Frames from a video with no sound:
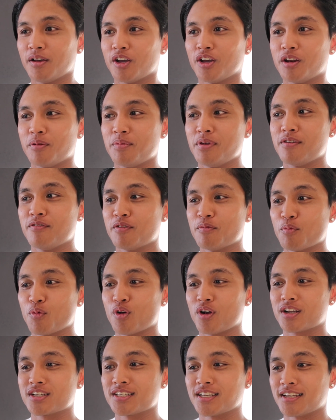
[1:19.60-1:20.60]
gonna be even
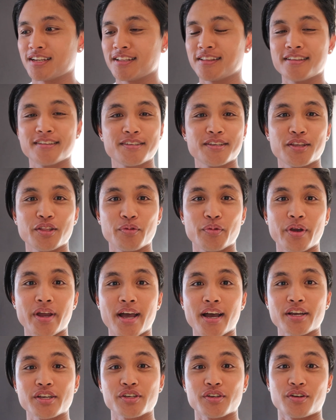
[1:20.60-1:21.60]
more excited to see the
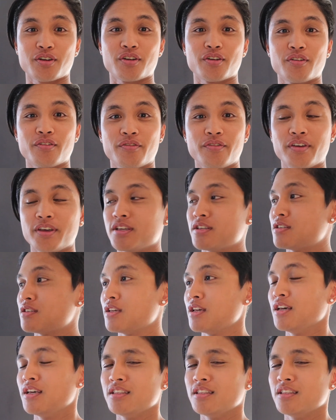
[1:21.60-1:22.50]
reaction on her face.